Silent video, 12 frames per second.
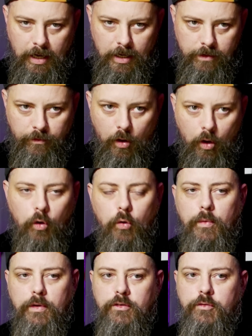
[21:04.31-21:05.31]
I have
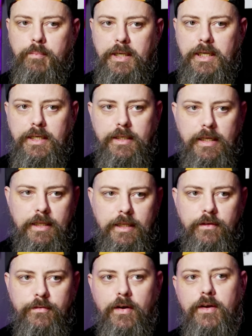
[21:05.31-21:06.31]
always been
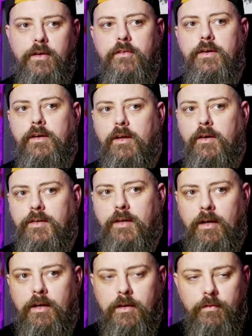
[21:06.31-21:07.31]
in the firing
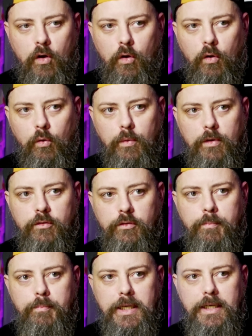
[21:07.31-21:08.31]
line. I have
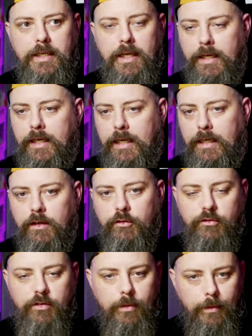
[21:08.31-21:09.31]
always been in an
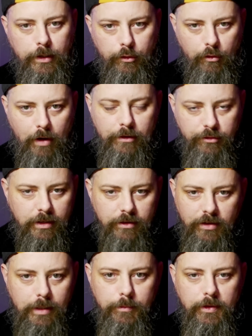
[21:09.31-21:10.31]
industry where aggression
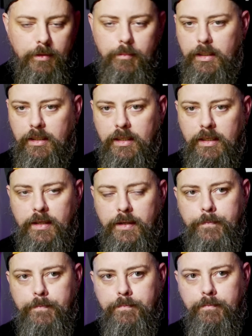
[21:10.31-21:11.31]
is aimed at me.
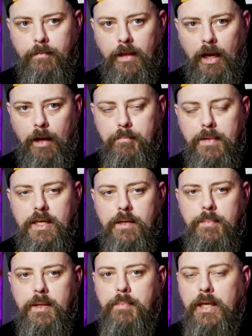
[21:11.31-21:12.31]
And
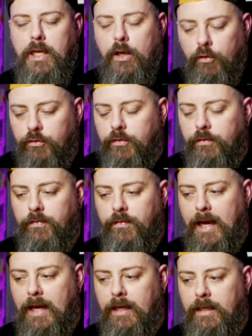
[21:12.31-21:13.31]
maybe because of
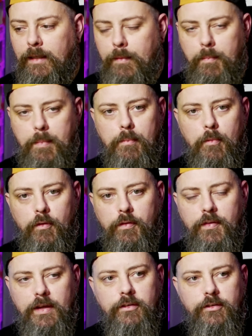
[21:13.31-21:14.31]
that, I'm a bit more
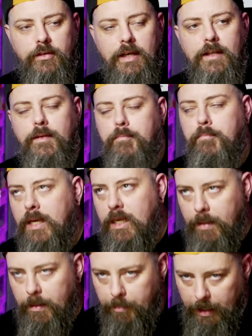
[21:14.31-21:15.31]
thick-skinned, and
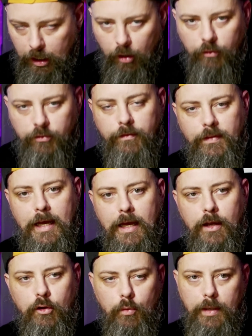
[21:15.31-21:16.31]
maybe because of
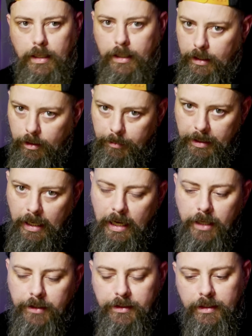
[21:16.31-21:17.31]
that, I go a little bit
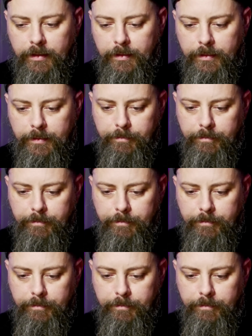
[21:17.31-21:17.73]
harder.